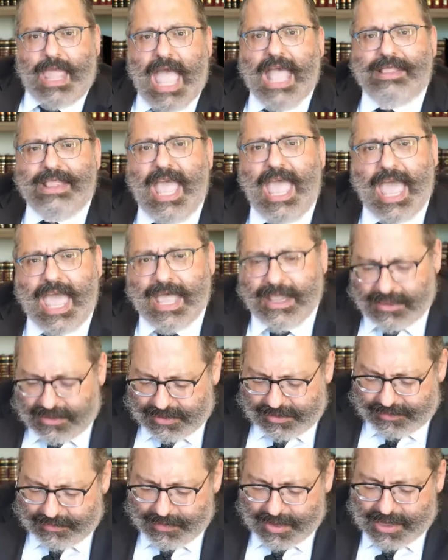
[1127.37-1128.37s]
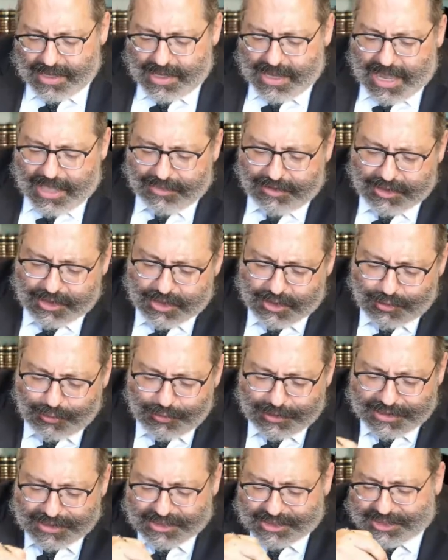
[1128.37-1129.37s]
at the head, and the
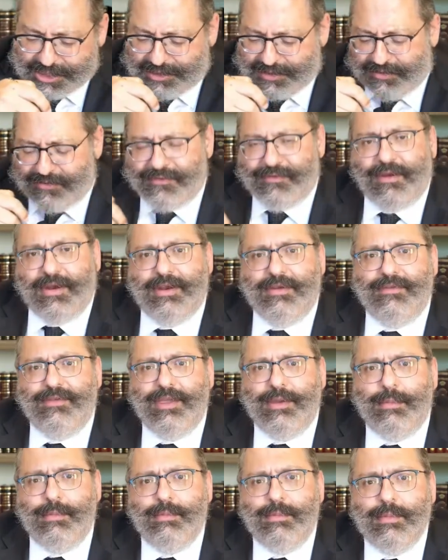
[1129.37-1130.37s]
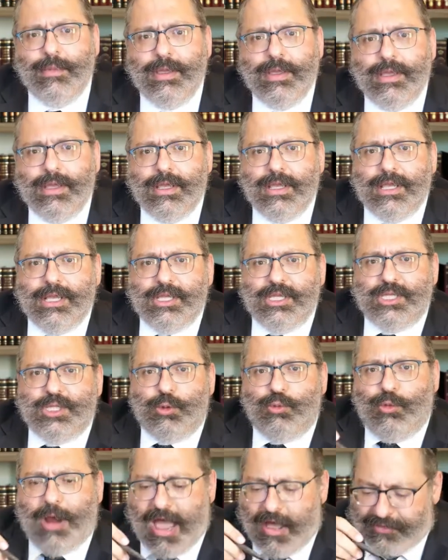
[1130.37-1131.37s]
students sit in front of him,
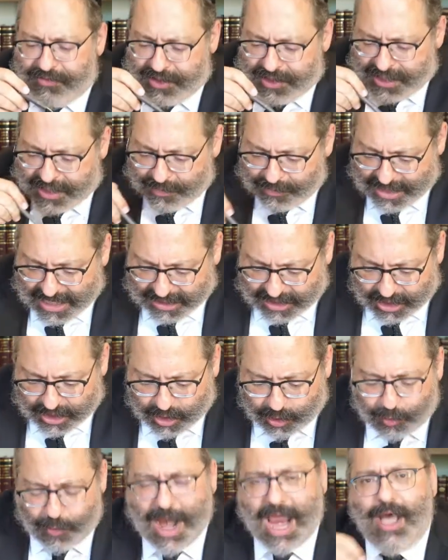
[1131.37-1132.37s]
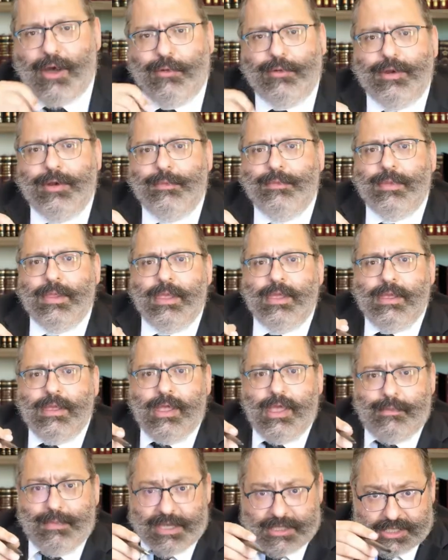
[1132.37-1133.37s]
surrounding him like a crown,
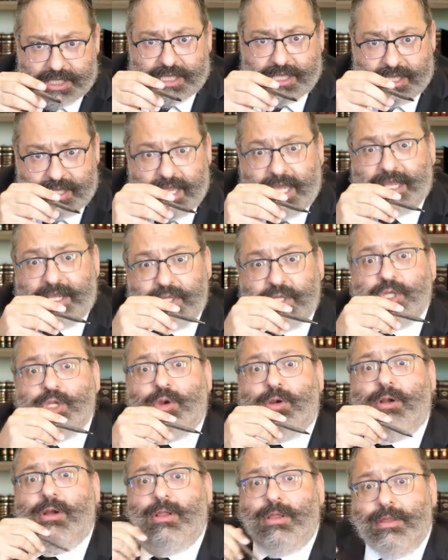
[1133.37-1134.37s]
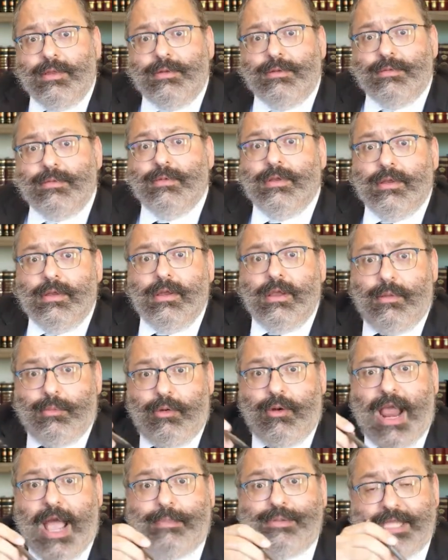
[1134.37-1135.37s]
basically like a circle,
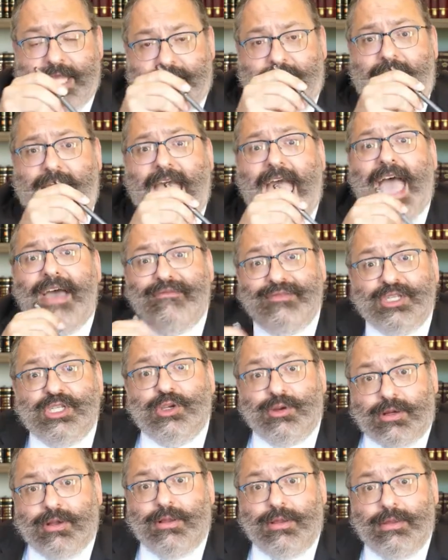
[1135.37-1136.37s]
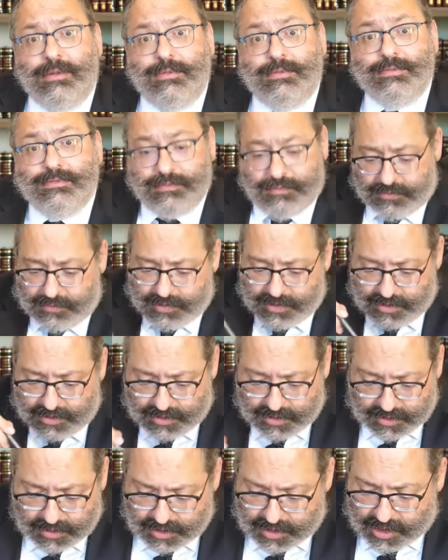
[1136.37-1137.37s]
perhaps like a half circle
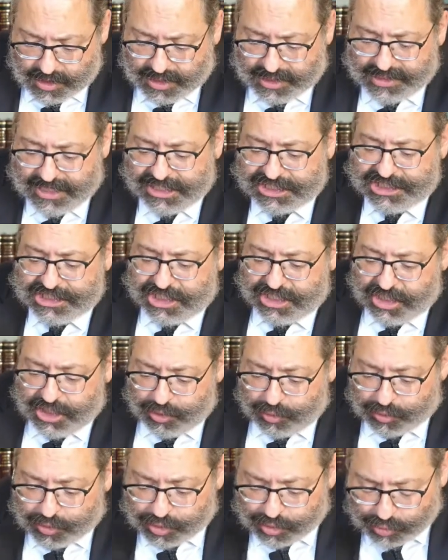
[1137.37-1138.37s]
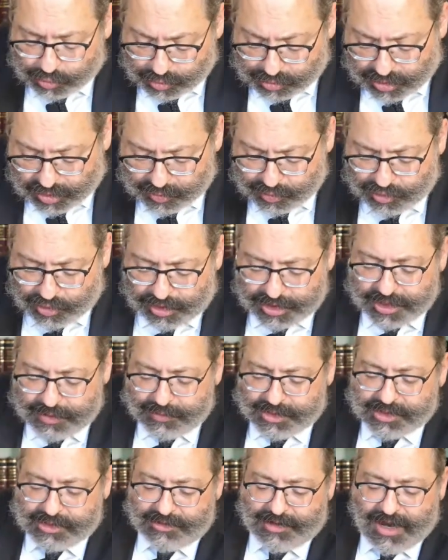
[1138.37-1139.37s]
so
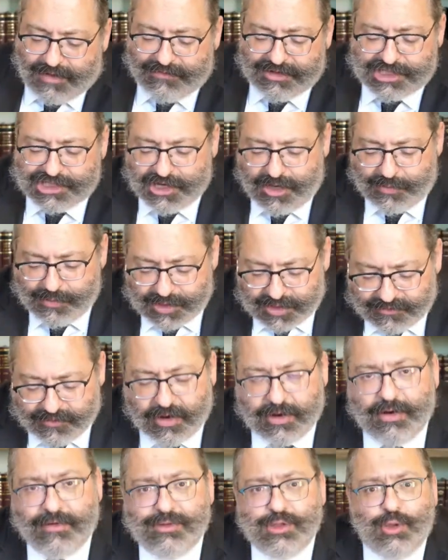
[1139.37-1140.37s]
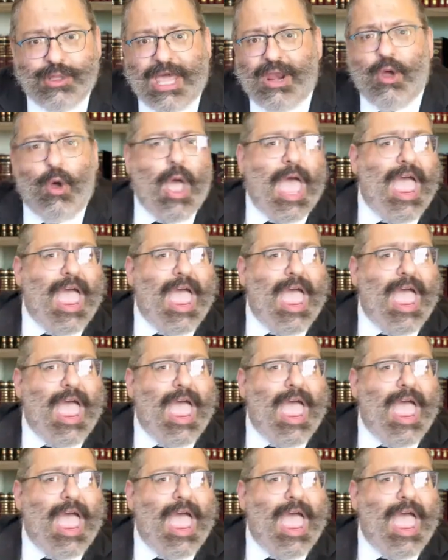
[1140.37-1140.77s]
that